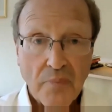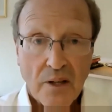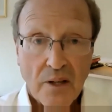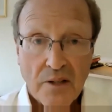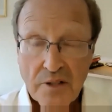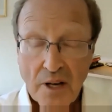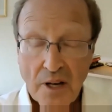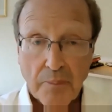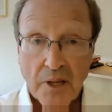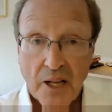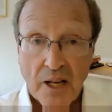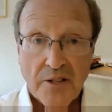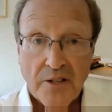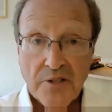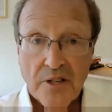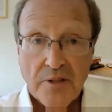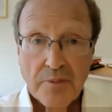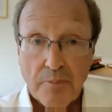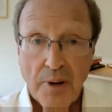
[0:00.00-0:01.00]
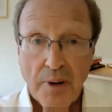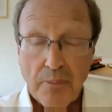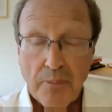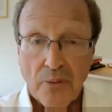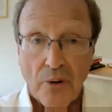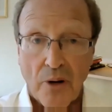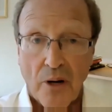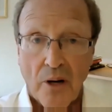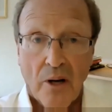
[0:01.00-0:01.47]
Some cases,
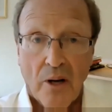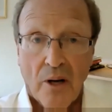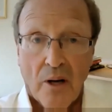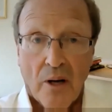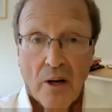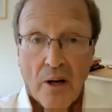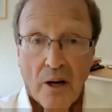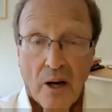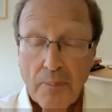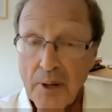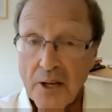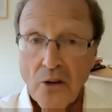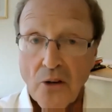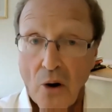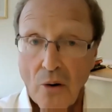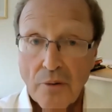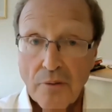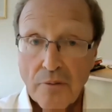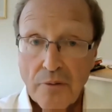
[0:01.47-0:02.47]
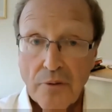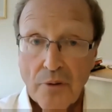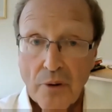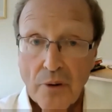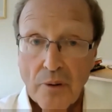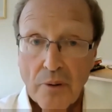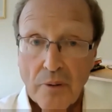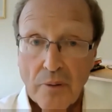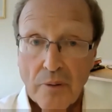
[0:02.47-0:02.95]
people have been gone
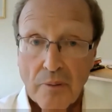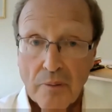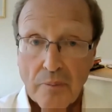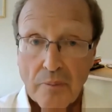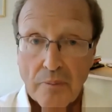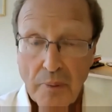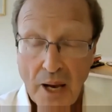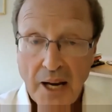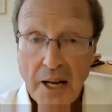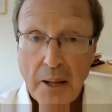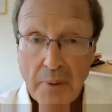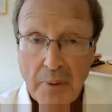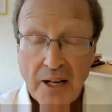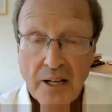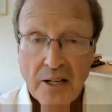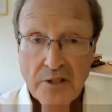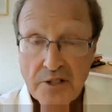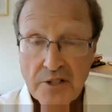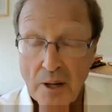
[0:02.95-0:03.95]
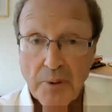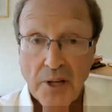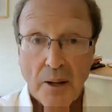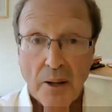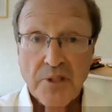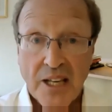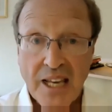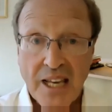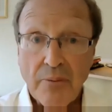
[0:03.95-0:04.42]
for many minutes,
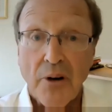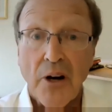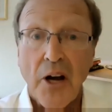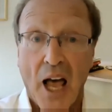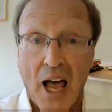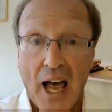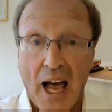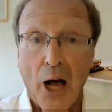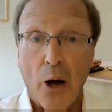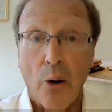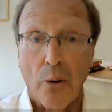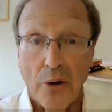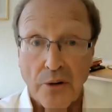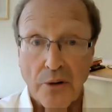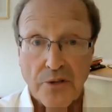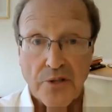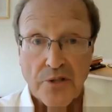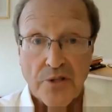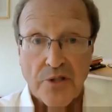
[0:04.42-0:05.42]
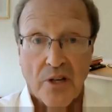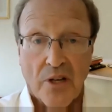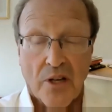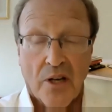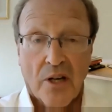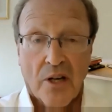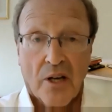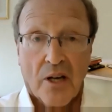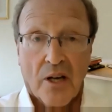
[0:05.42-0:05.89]
sometimes even hours,
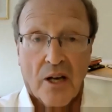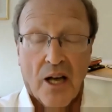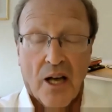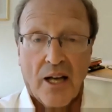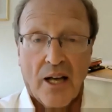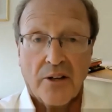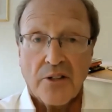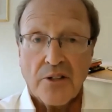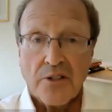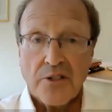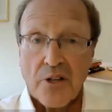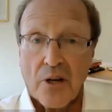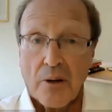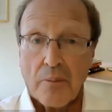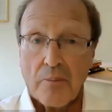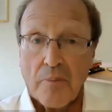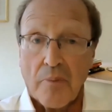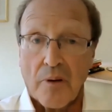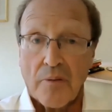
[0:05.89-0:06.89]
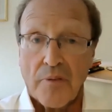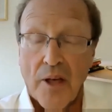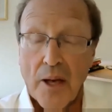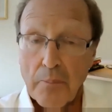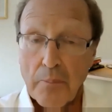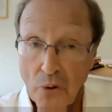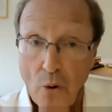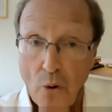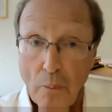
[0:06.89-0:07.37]
and
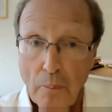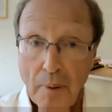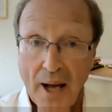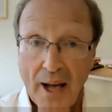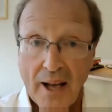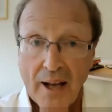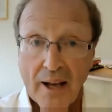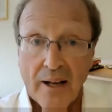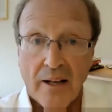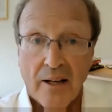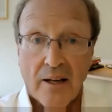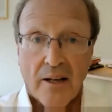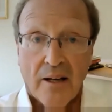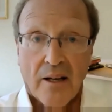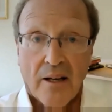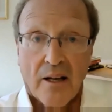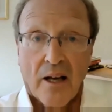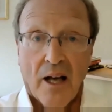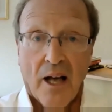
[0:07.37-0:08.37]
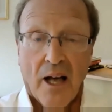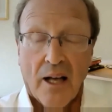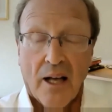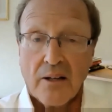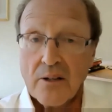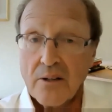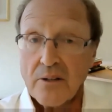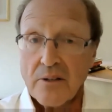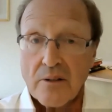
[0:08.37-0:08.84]
they're brought back
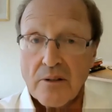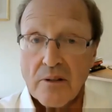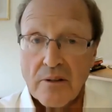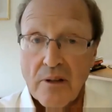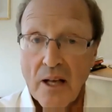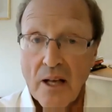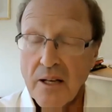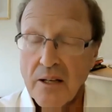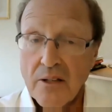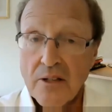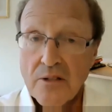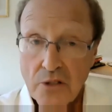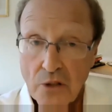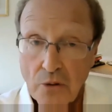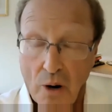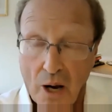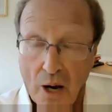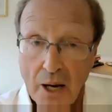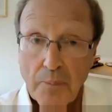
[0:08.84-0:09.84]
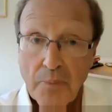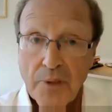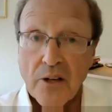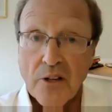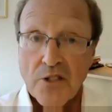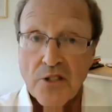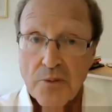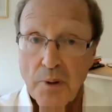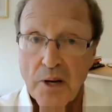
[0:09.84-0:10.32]
and they describe the
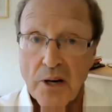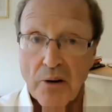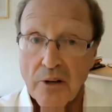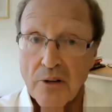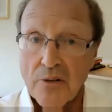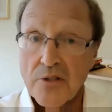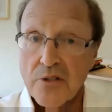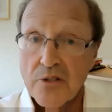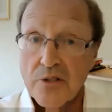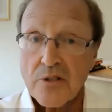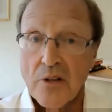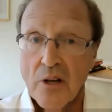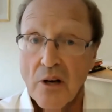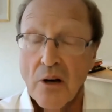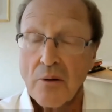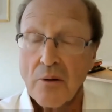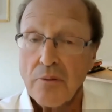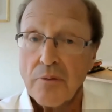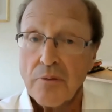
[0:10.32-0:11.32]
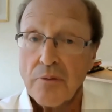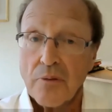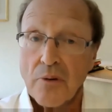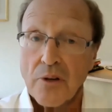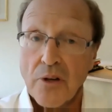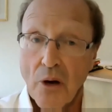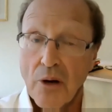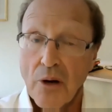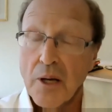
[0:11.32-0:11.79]
experience of
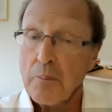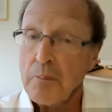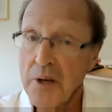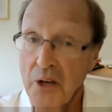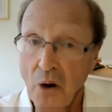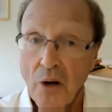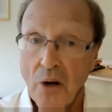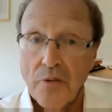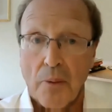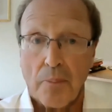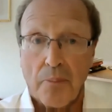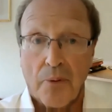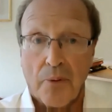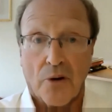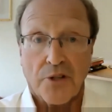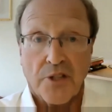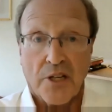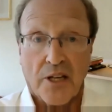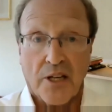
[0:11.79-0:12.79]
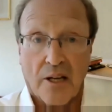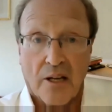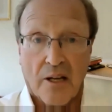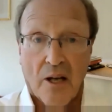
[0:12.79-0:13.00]
going beyond the body